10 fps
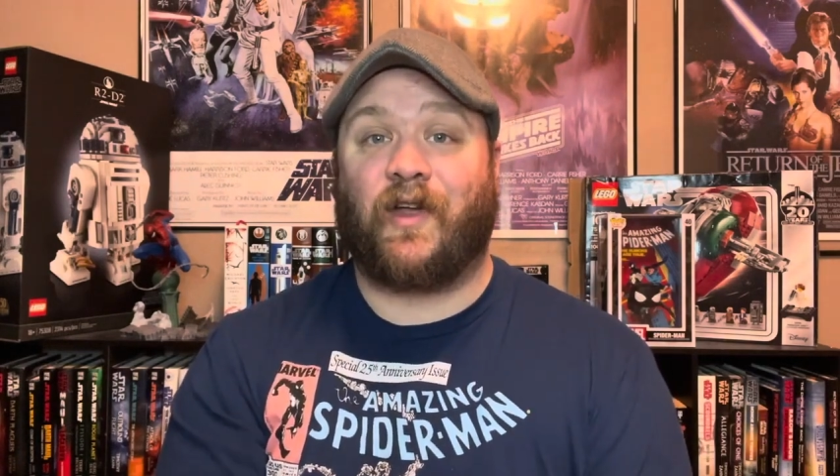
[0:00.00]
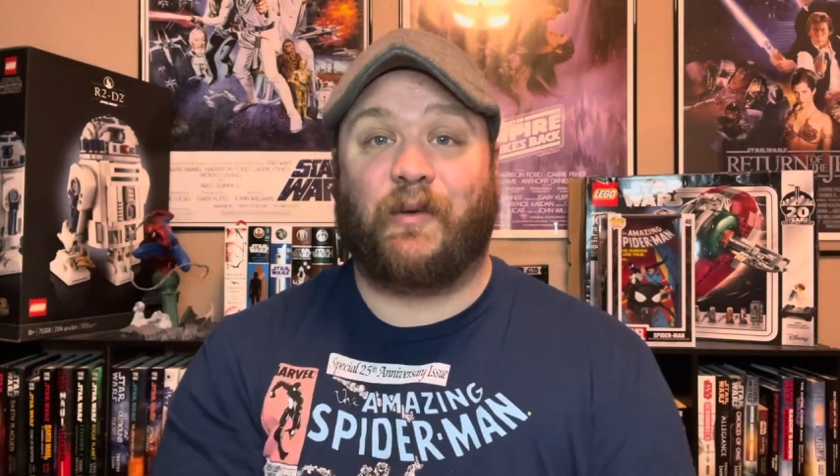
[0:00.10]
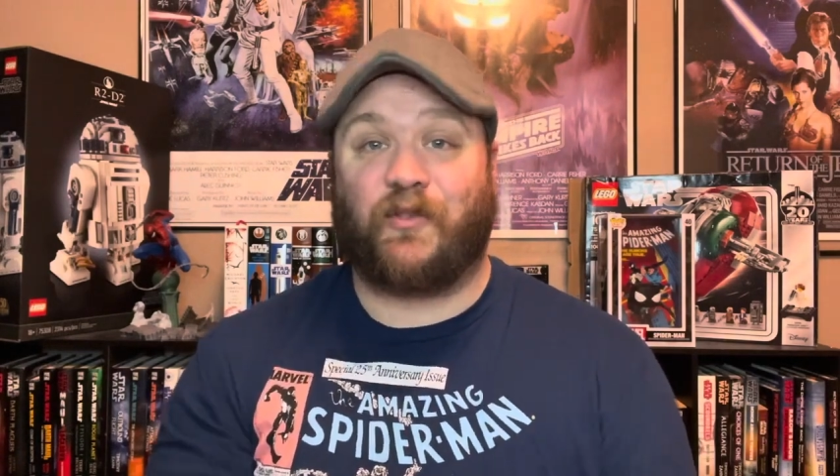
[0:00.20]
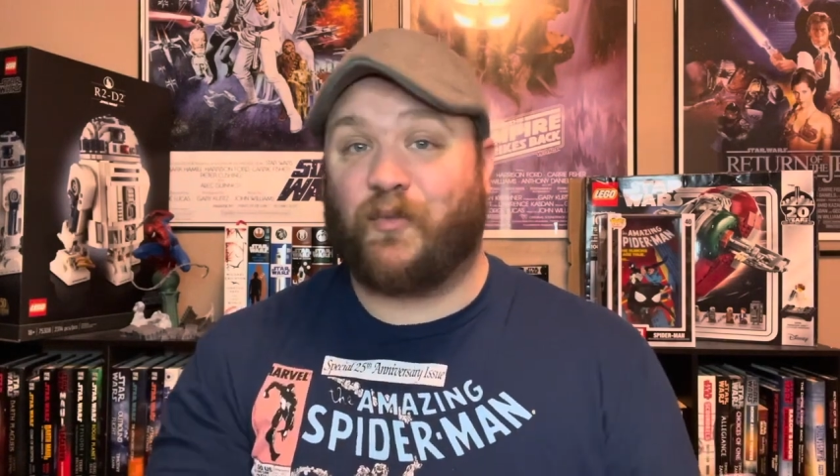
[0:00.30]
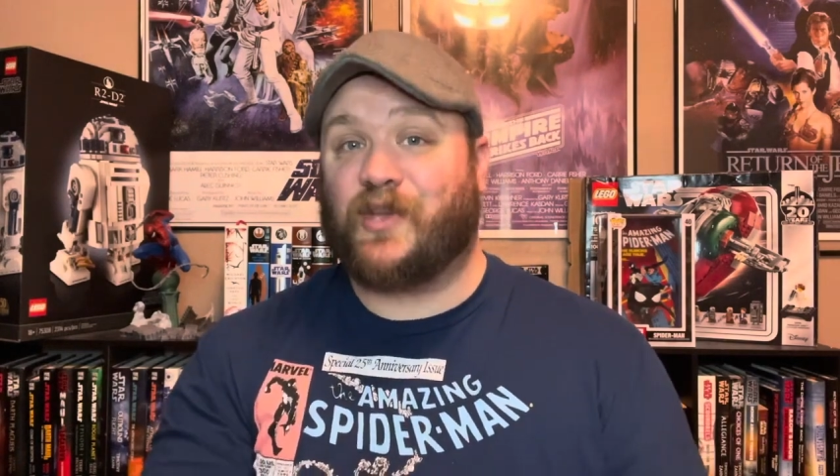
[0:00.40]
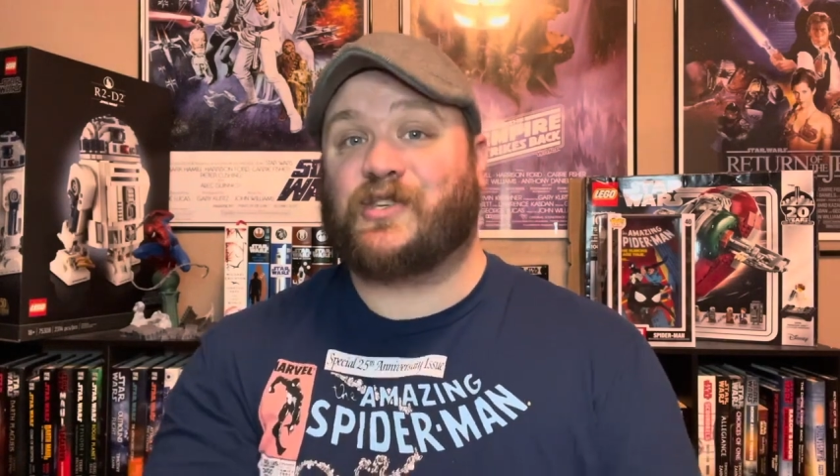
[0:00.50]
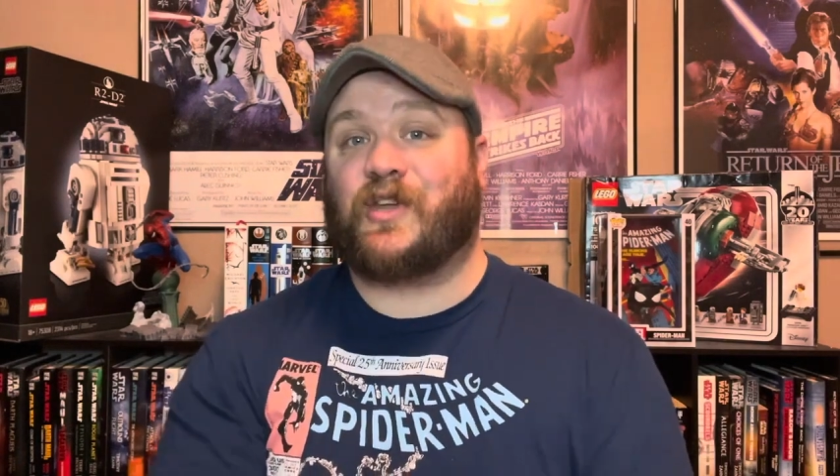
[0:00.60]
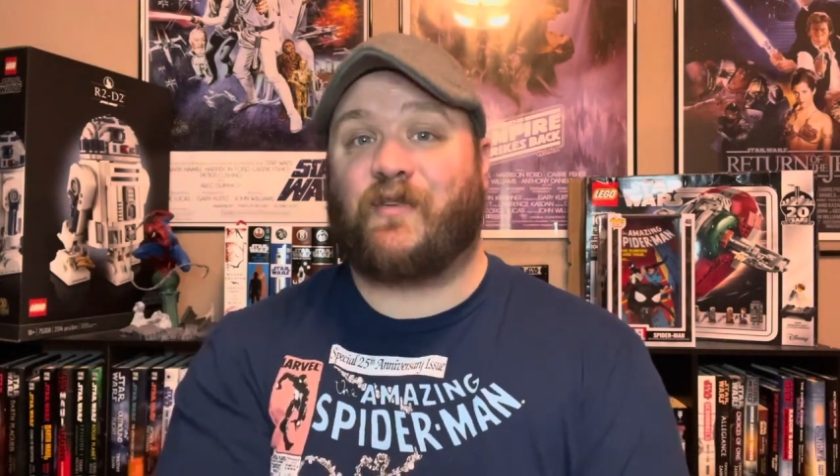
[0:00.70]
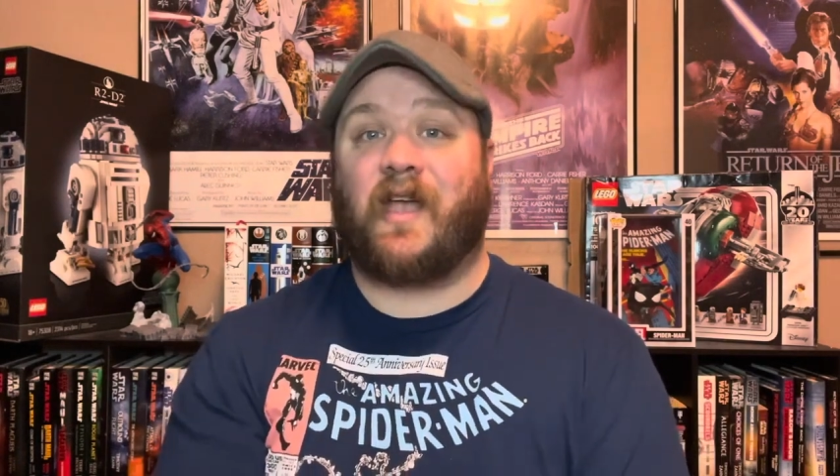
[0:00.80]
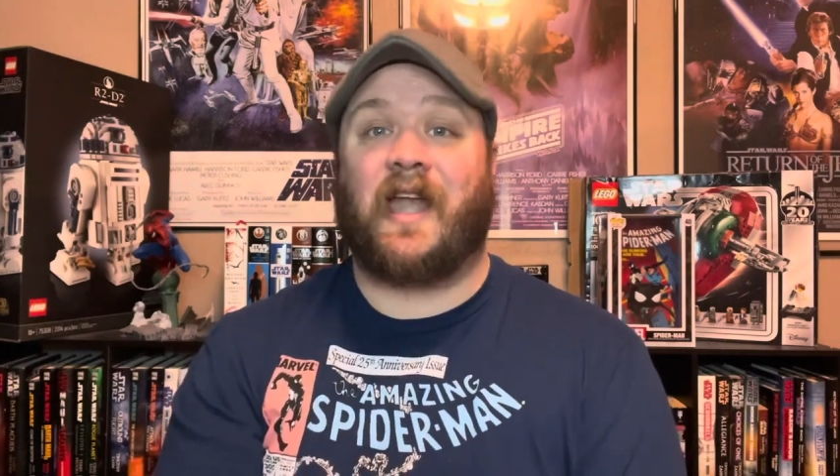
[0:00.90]
He was
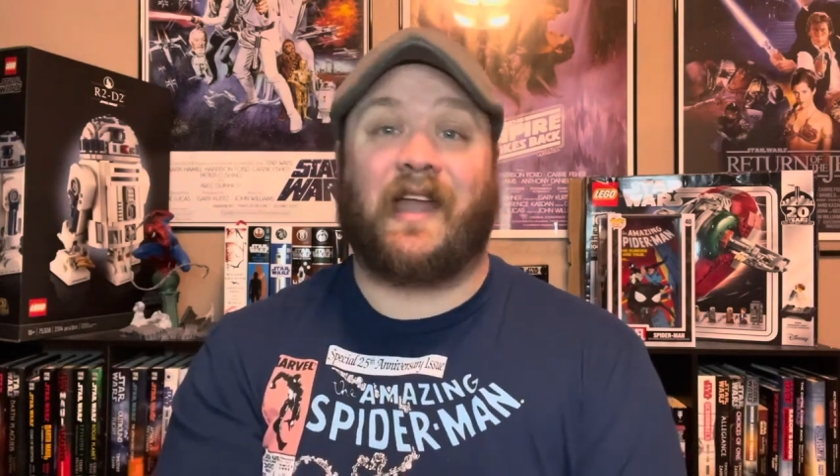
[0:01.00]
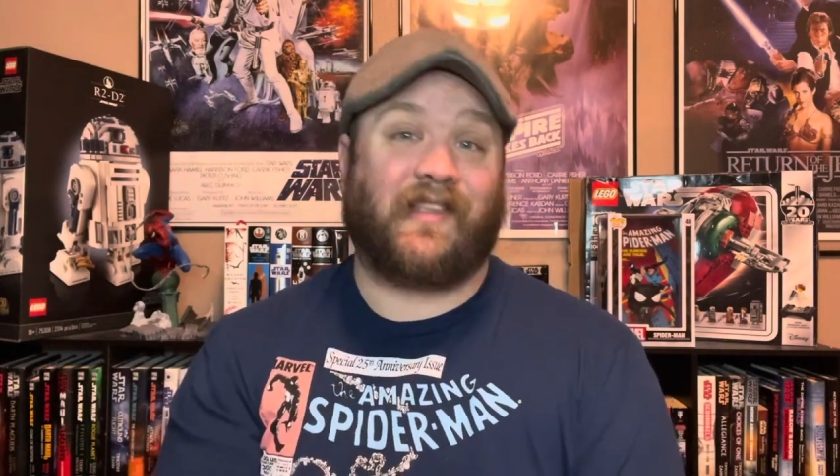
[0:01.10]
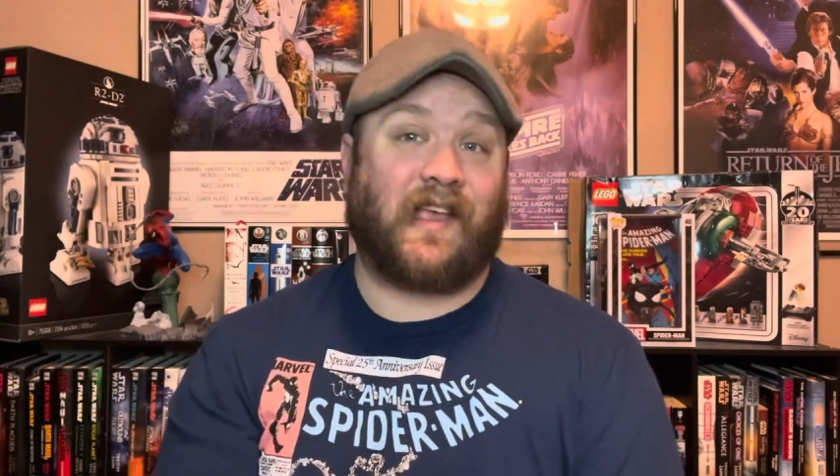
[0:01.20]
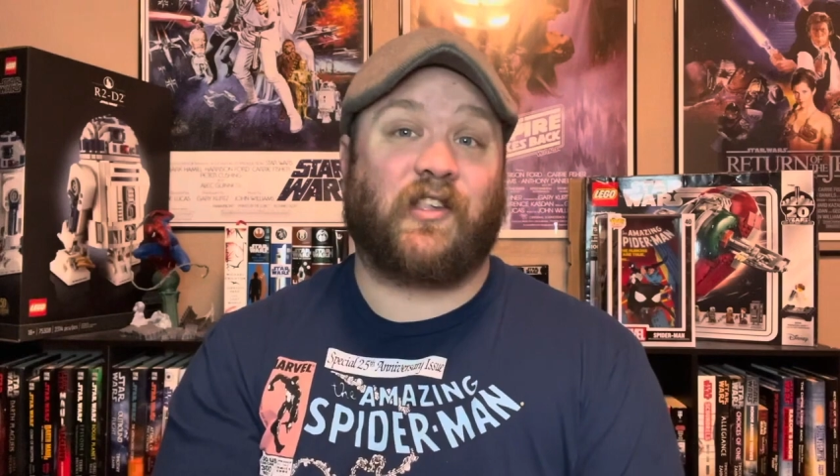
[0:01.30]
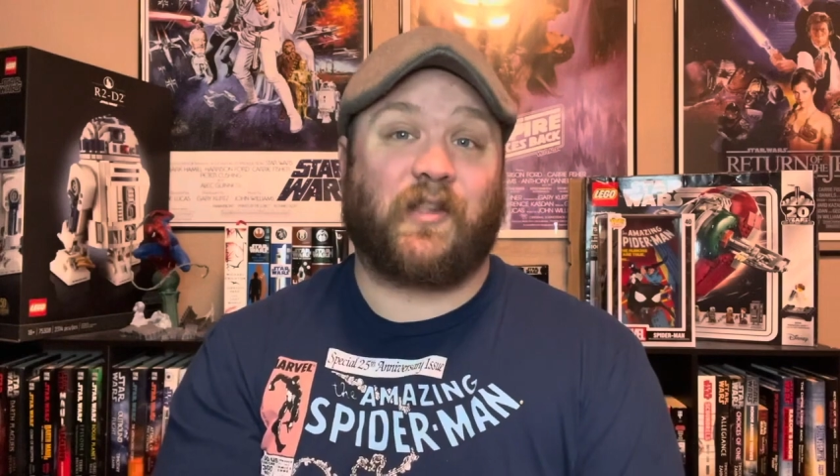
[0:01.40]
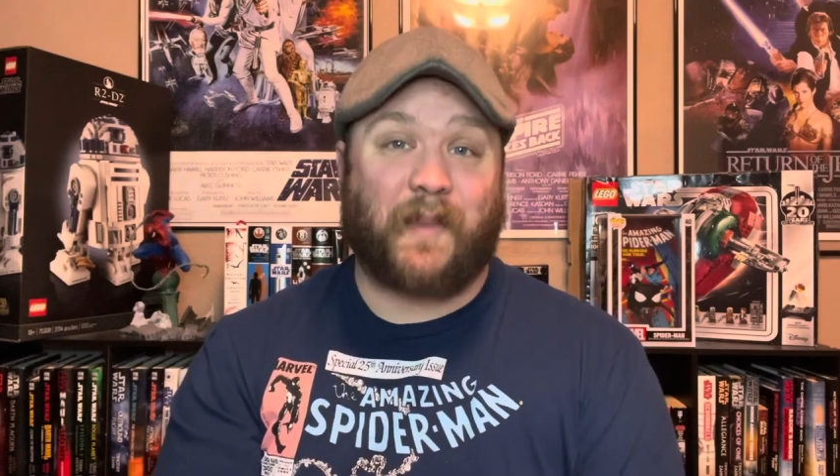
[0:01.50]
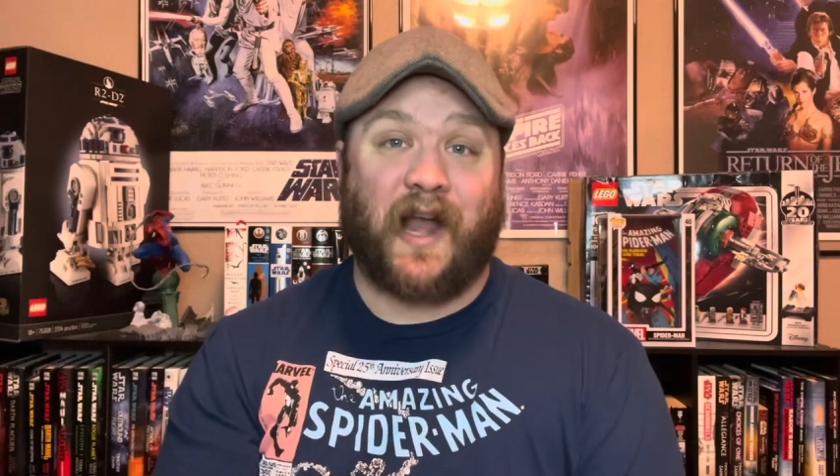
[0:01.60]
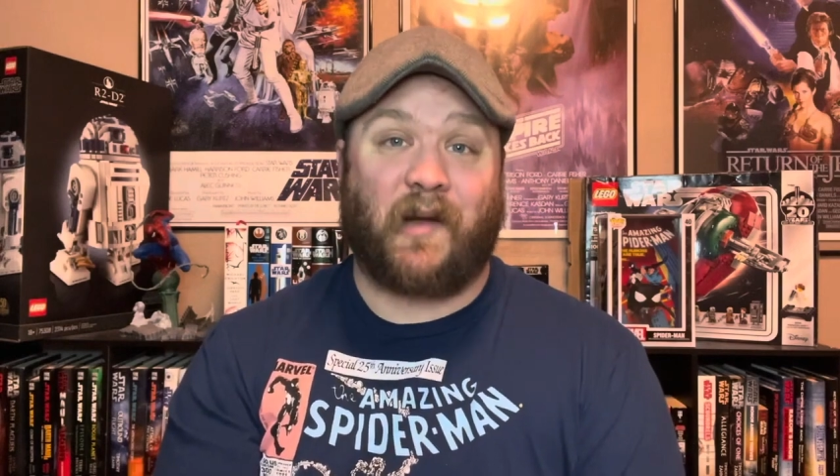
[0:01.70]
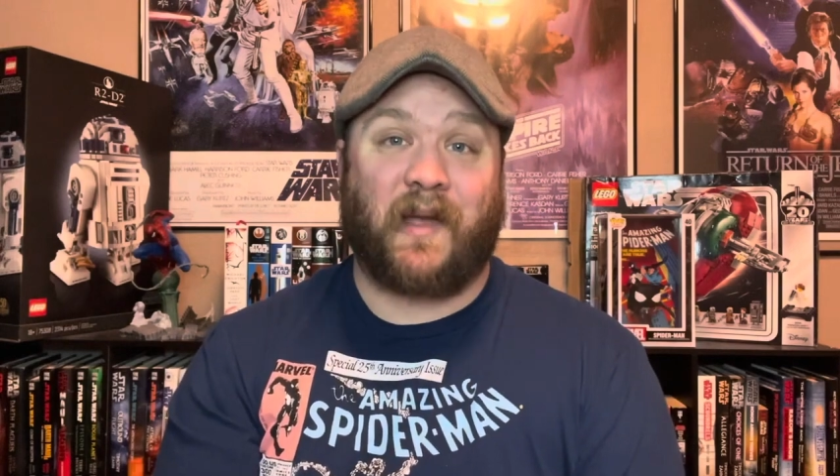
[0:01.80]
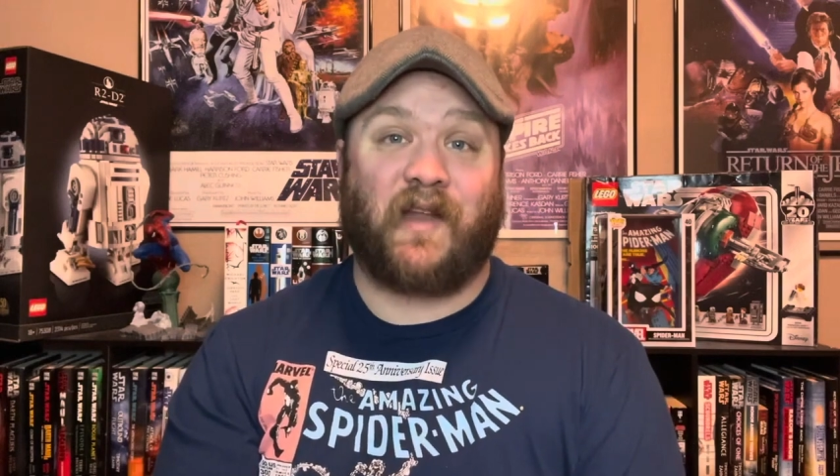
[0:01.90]
originally created as a
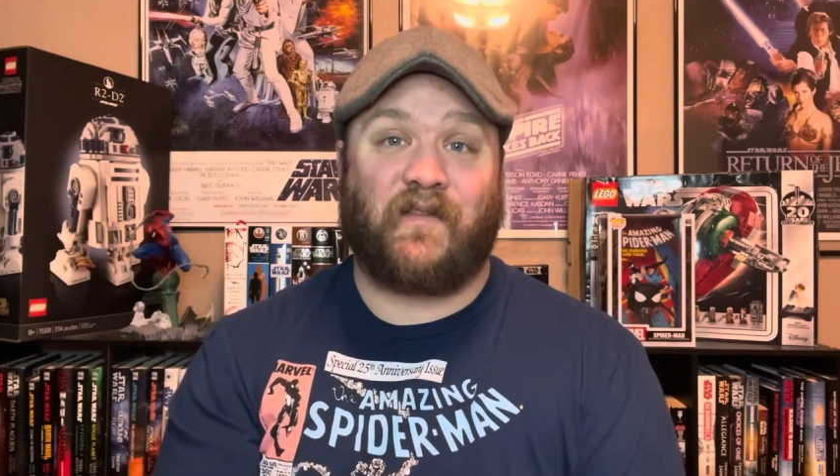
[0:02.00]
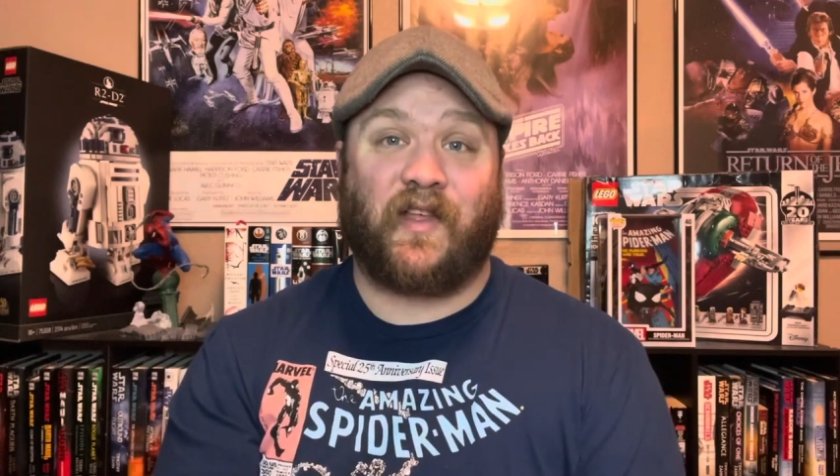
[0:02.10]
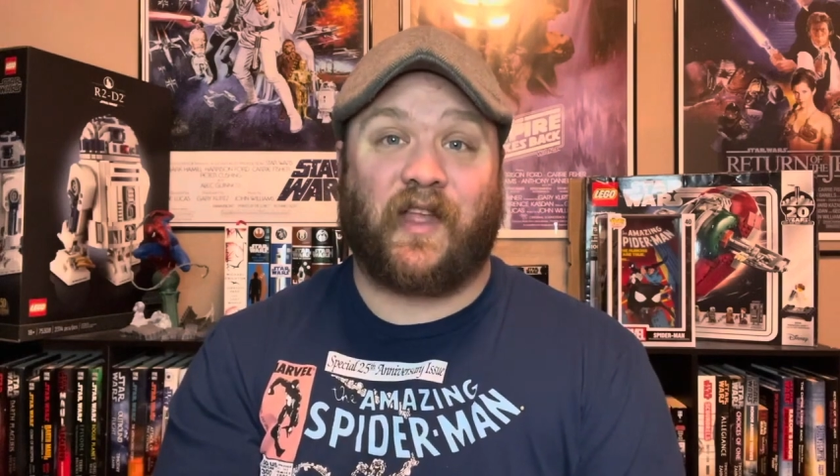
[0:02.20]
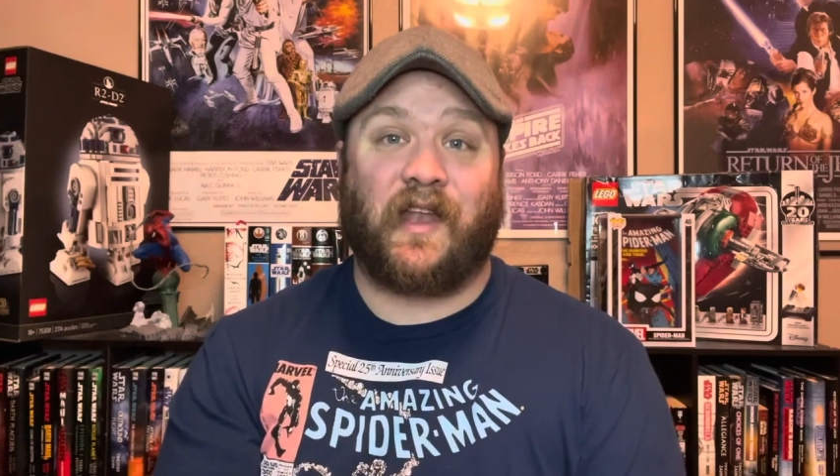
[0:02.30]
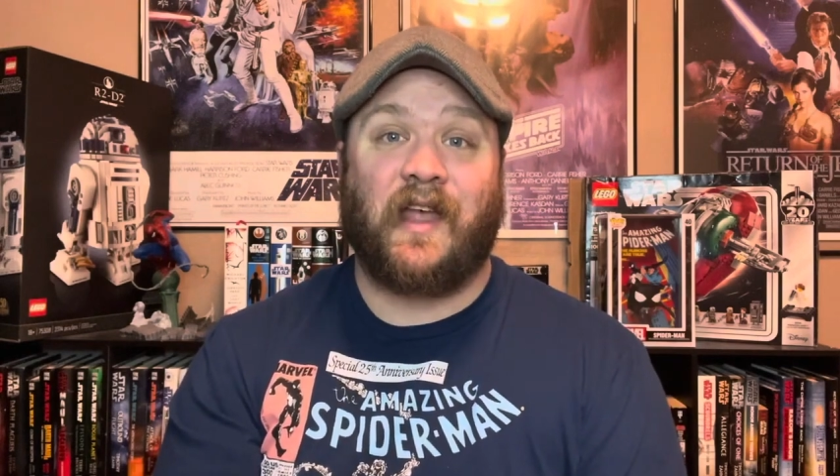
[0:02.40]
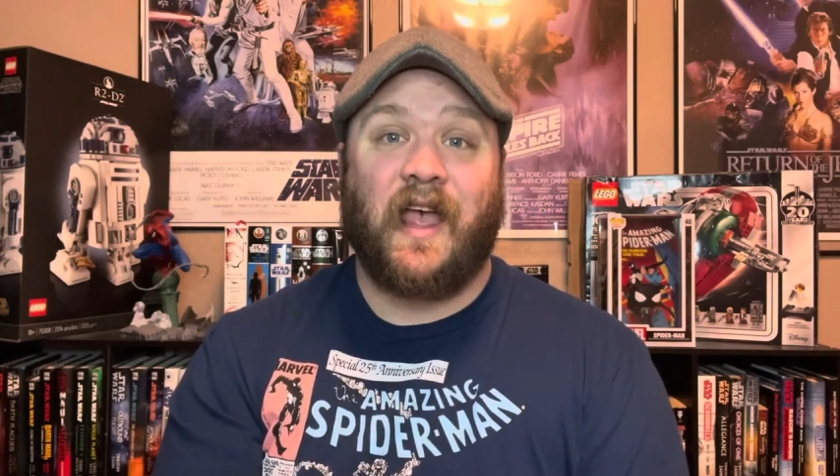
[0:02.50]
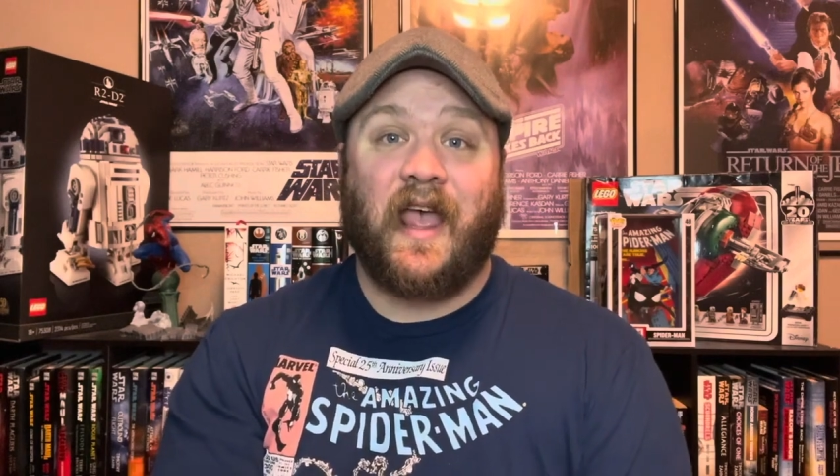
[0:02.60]
Spider-Man villain